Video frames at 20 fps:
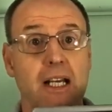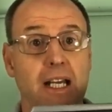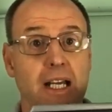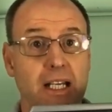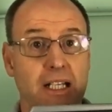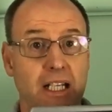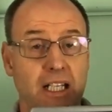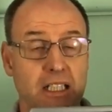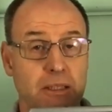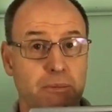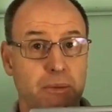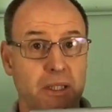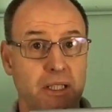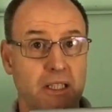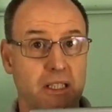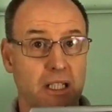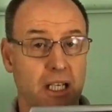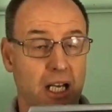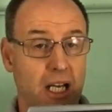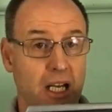It has
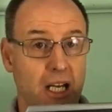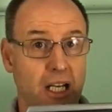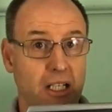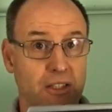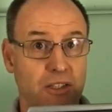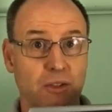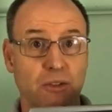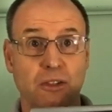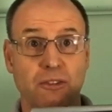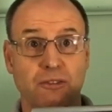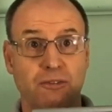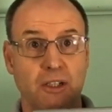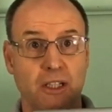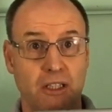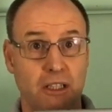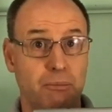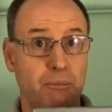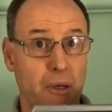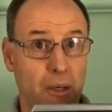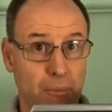been sort of
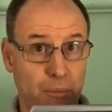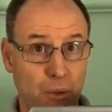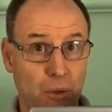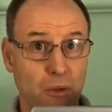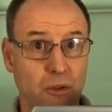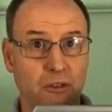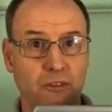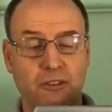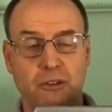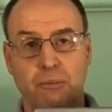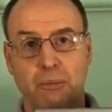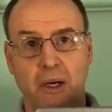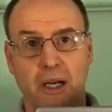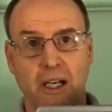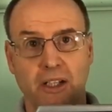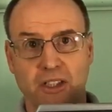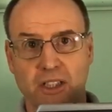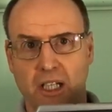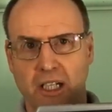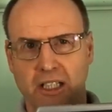approved
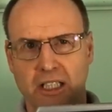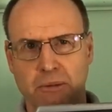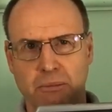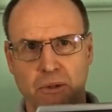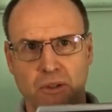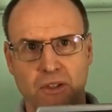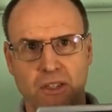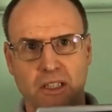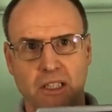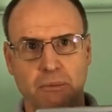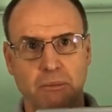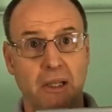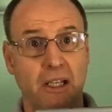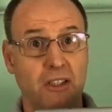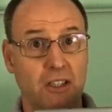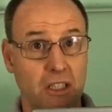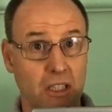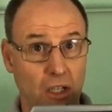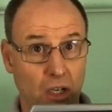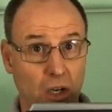by a Chinese museum and
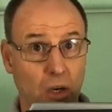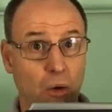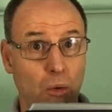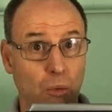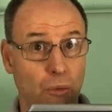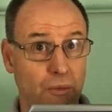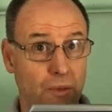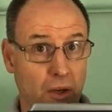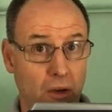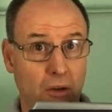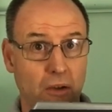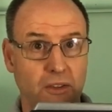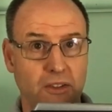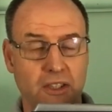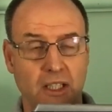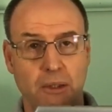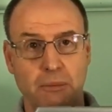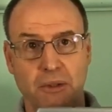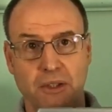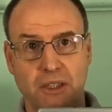actually hold the
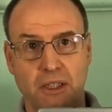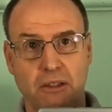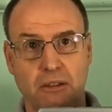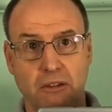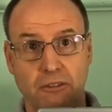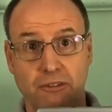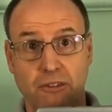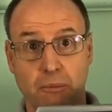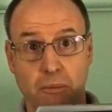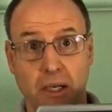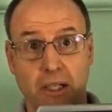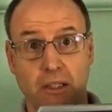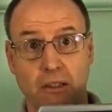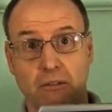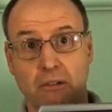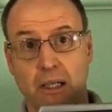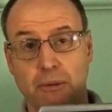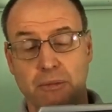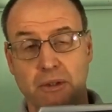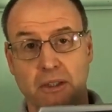holotype material for
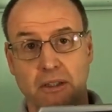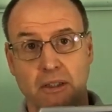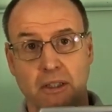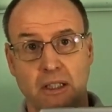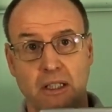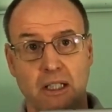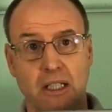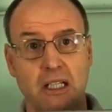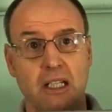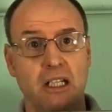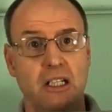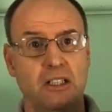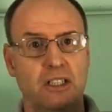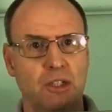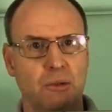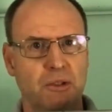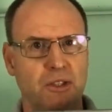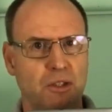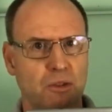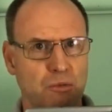Microraptor.
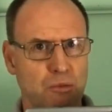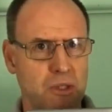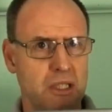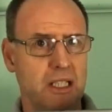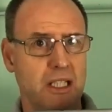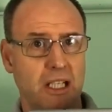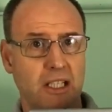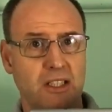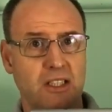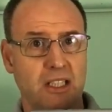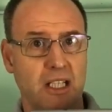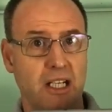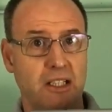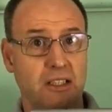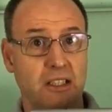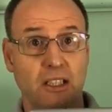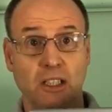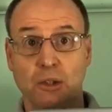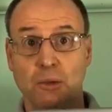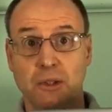So it's a really
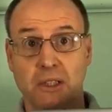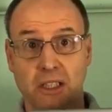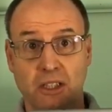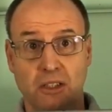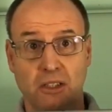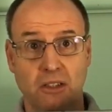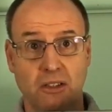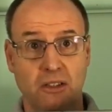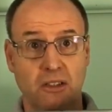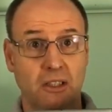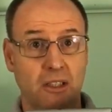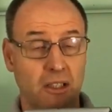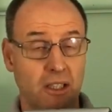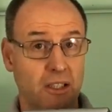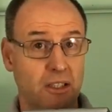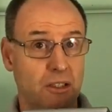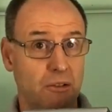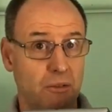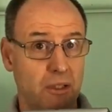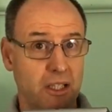exciting new addition to the
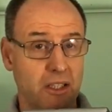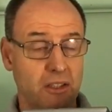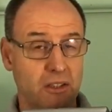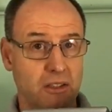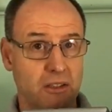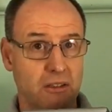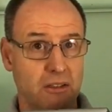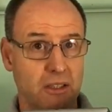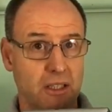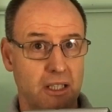CollectA range.